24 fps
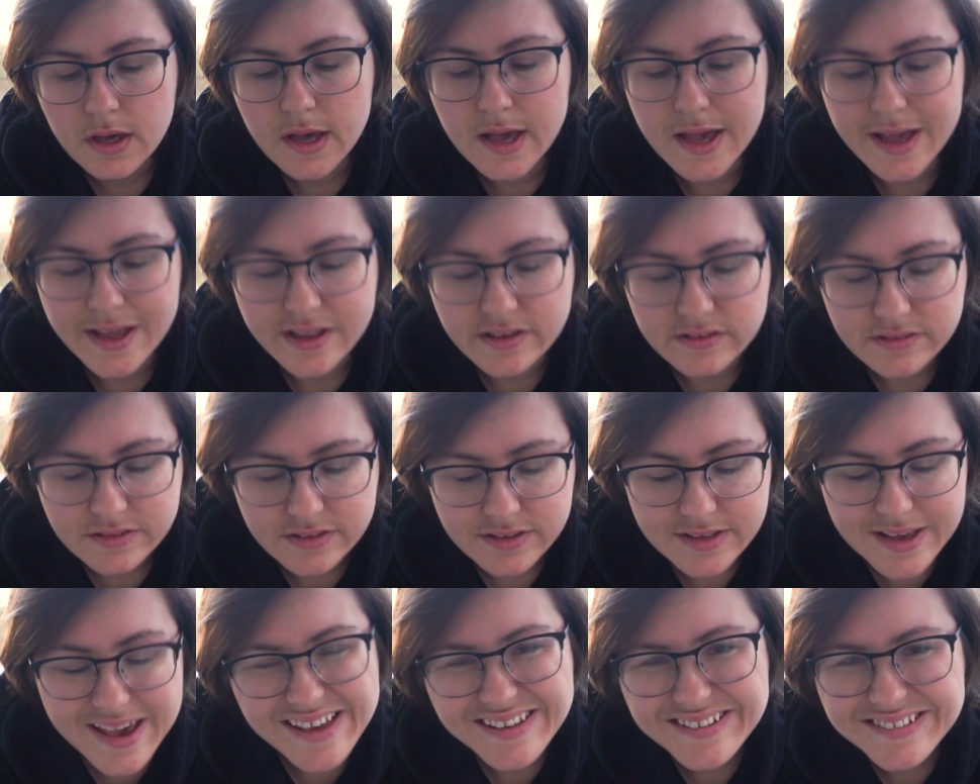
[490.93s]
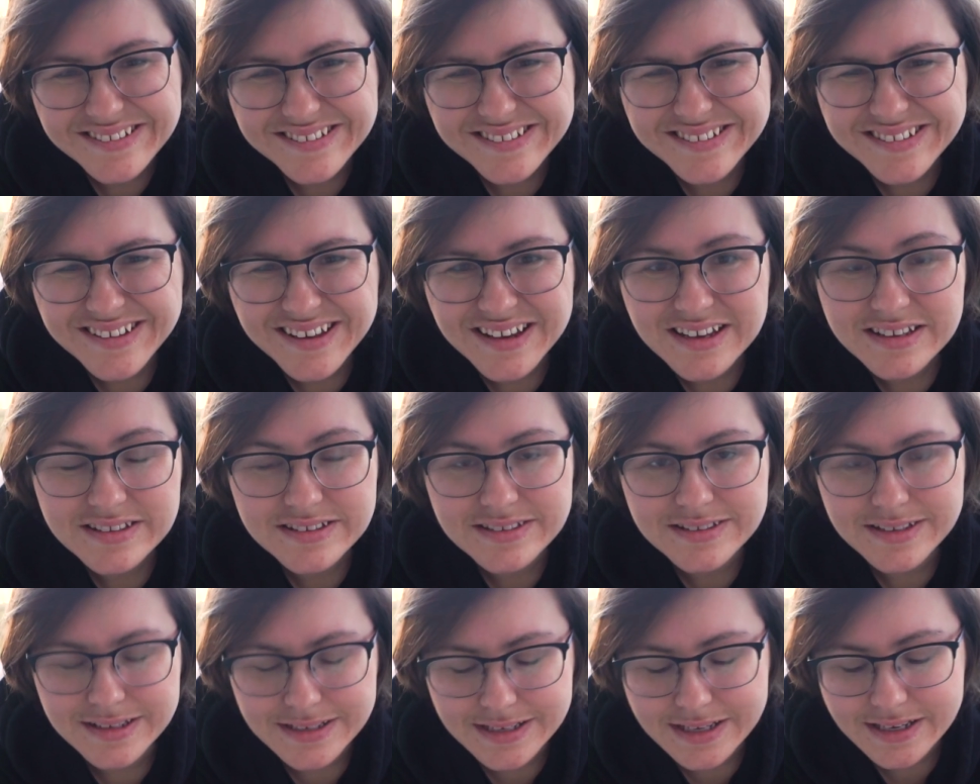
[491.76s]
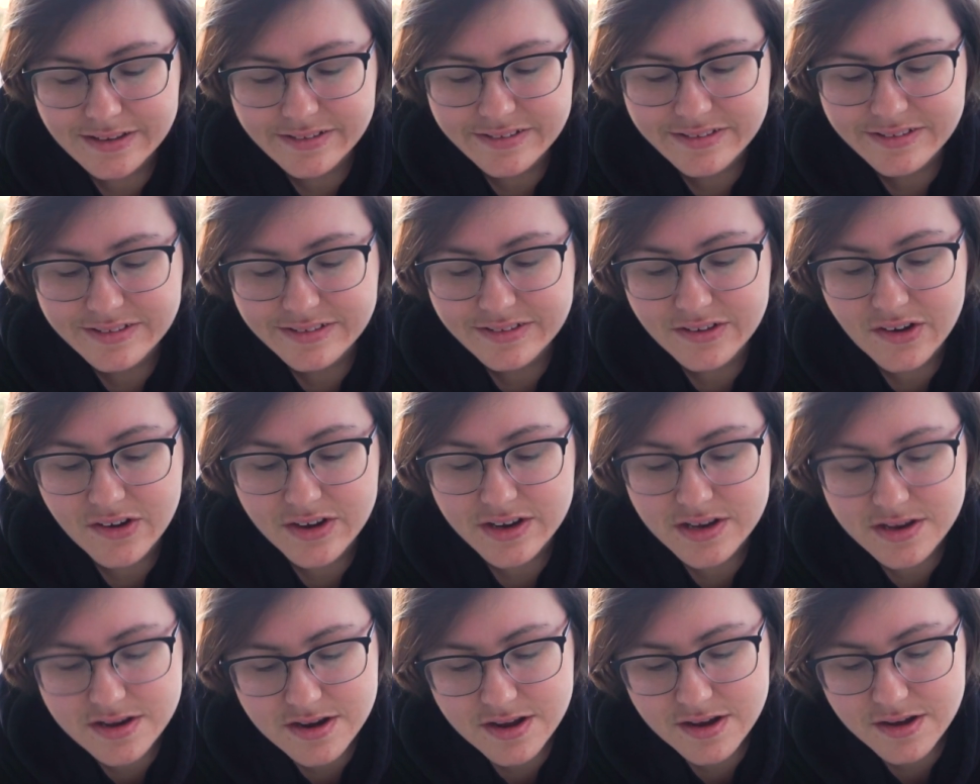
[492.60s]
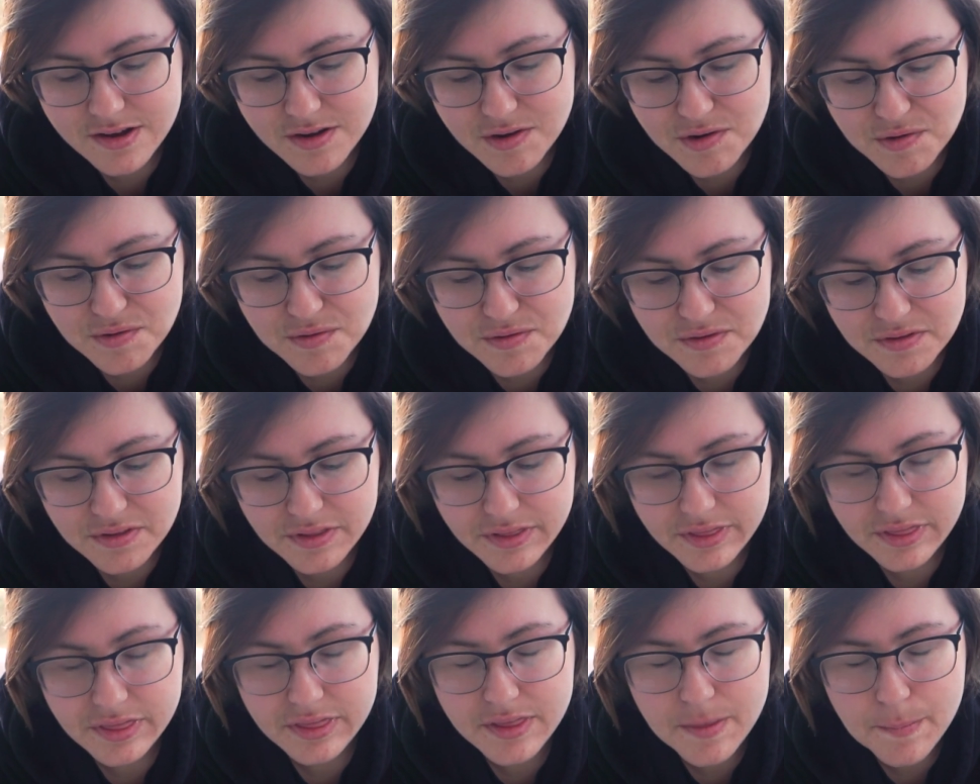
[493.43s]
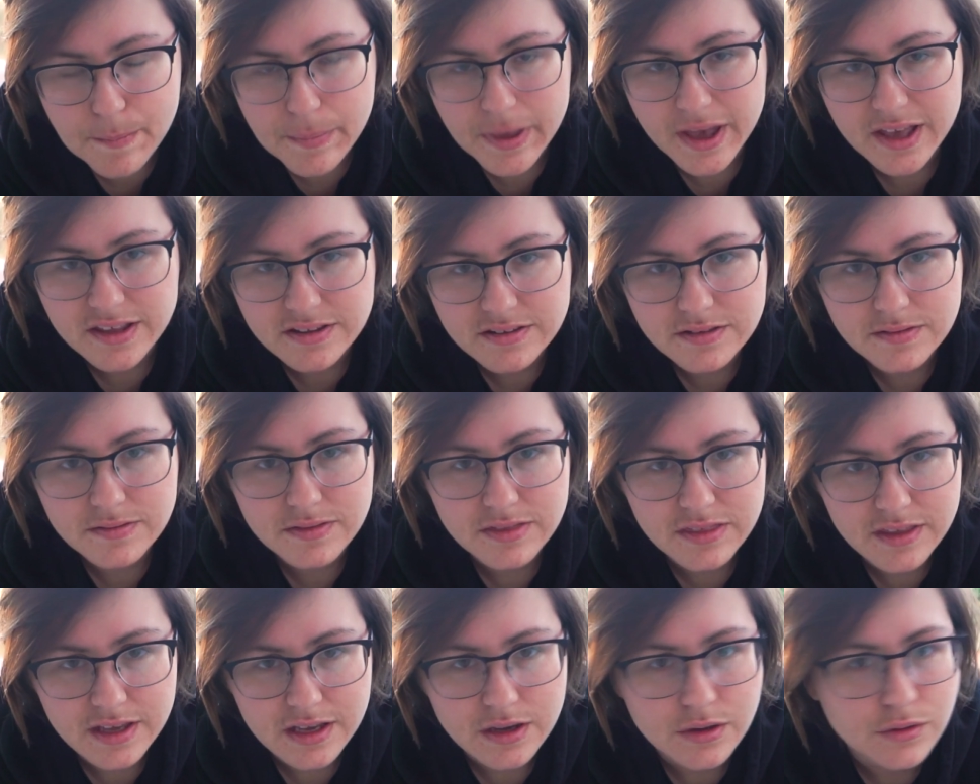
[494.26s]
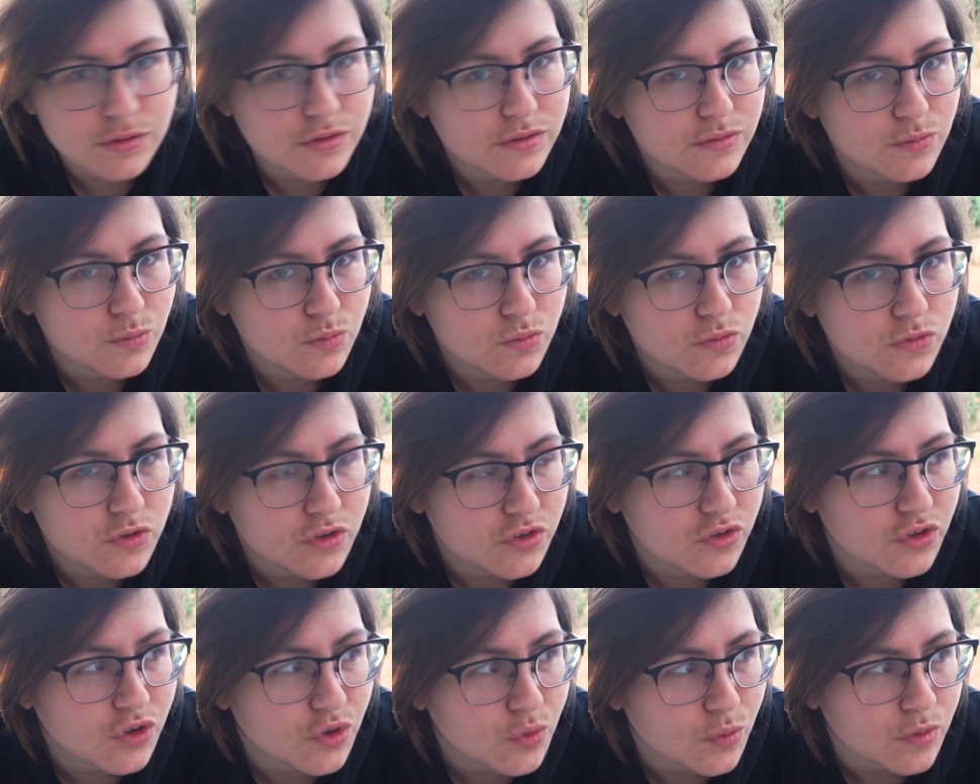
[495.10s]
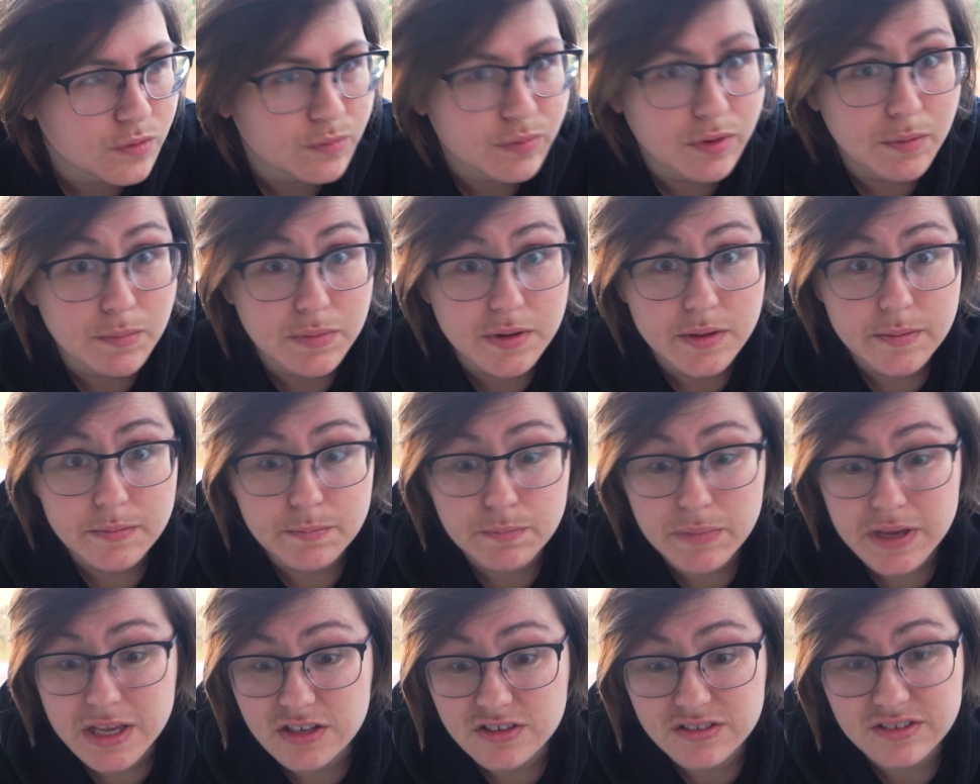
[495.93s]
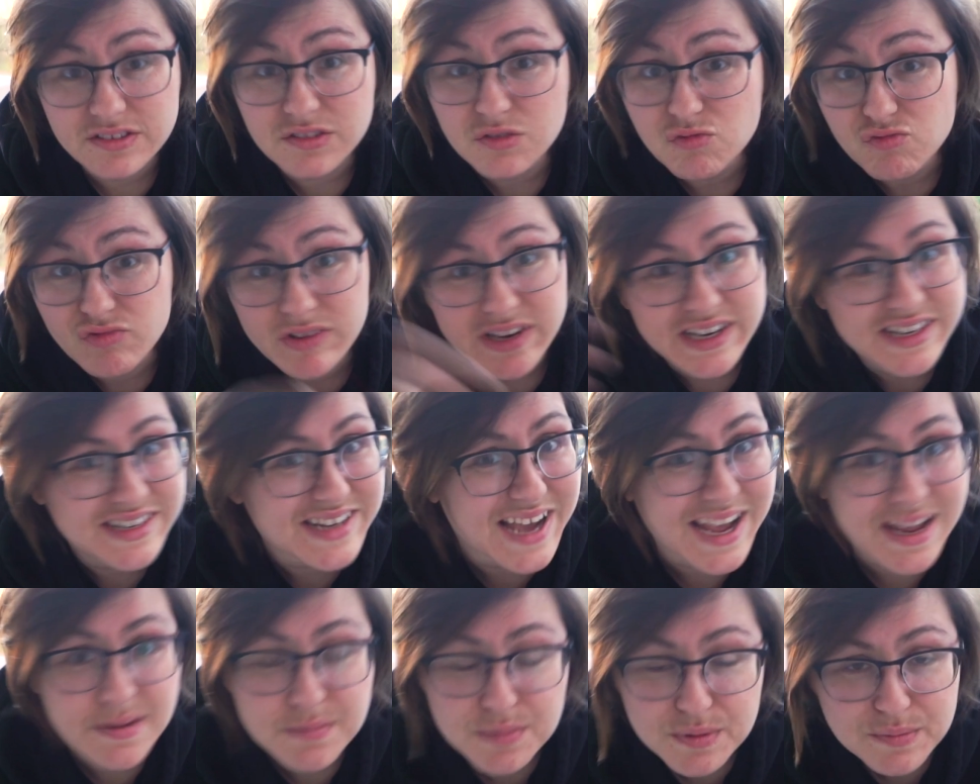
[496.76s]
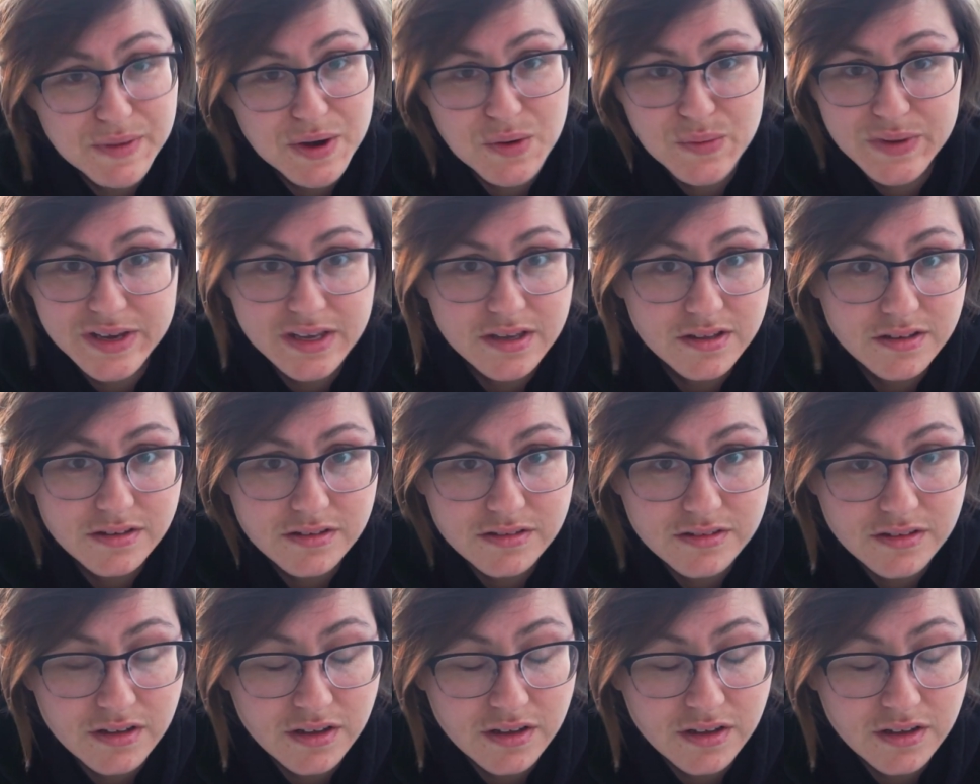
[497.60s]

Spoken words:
And yes, cynics, I know the best thing to do would probably be just to retape my wheel,